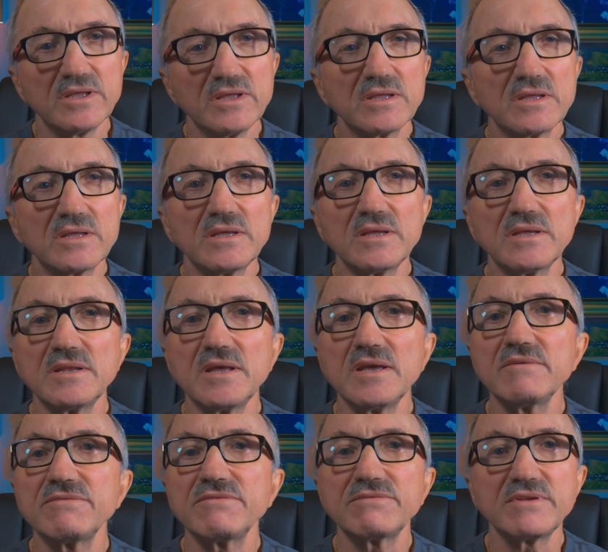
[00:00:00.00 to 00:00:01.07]
and
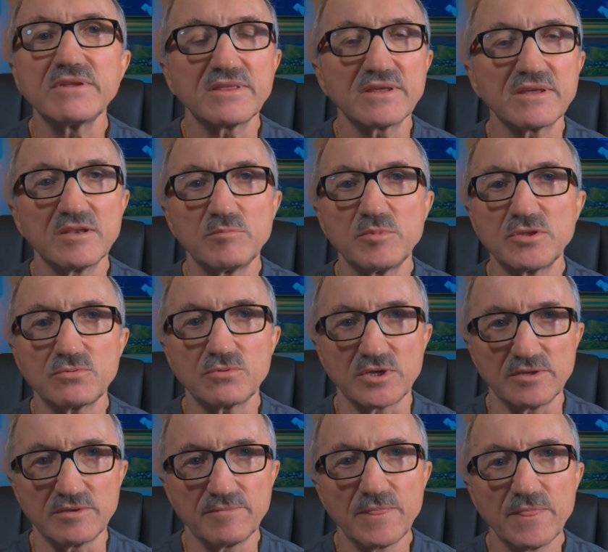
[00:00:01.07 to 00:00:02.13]
everything in
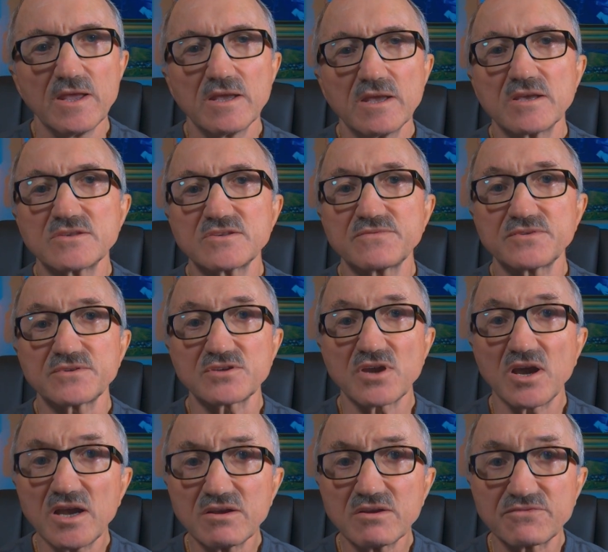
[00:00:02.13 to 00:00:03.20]
between. As a
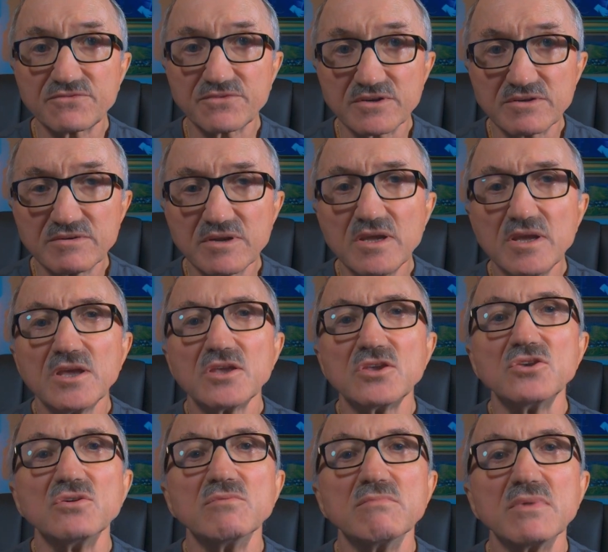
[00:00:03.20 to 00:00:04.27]
photographer,
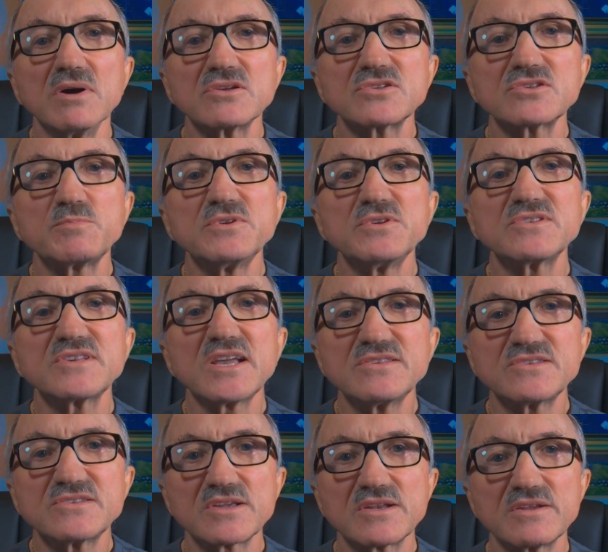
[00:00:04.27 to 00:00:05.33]
you must be
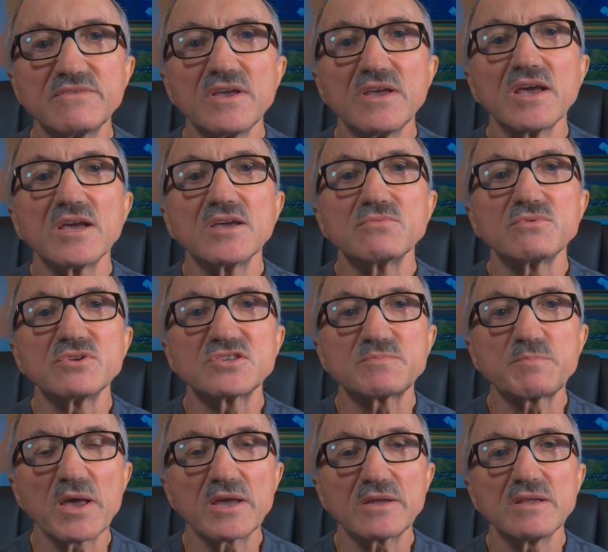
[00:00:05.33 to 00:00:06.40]
sensitive and
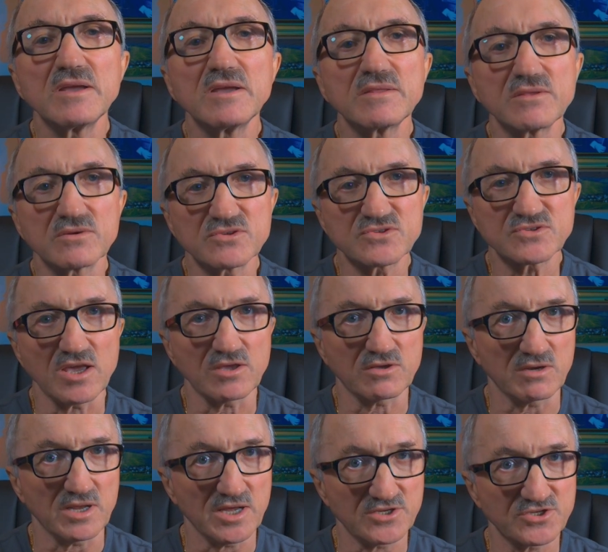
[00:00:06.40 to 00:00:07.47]
respect their
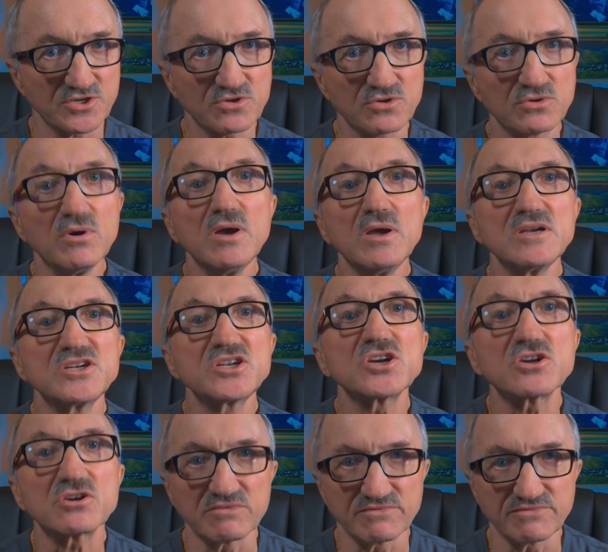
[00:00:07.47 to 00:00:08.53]
psychological
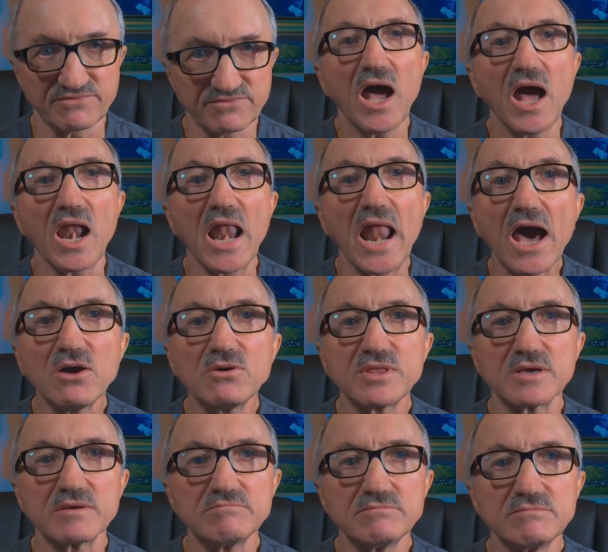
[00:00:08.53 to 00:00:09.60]
turf. Allow
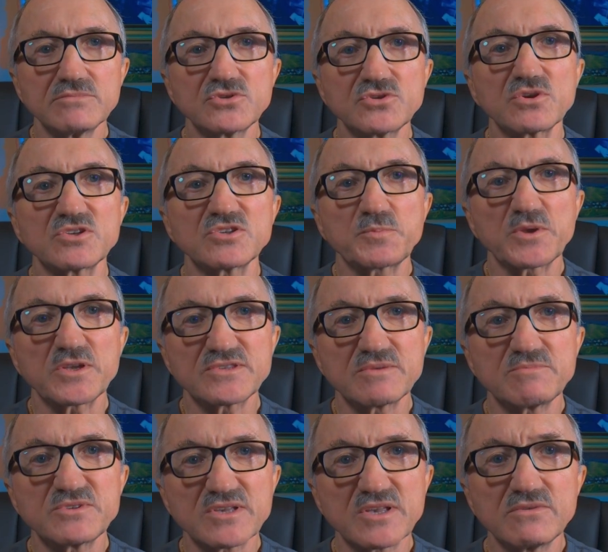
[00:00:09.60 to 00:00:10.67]
them to express
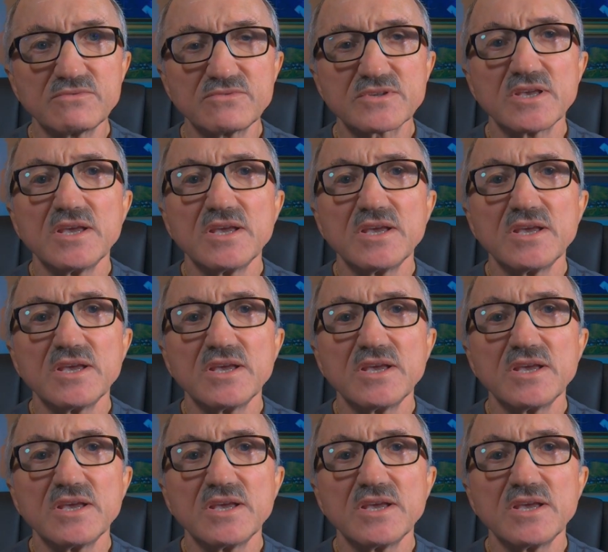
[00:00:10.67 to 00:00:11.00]
themselves,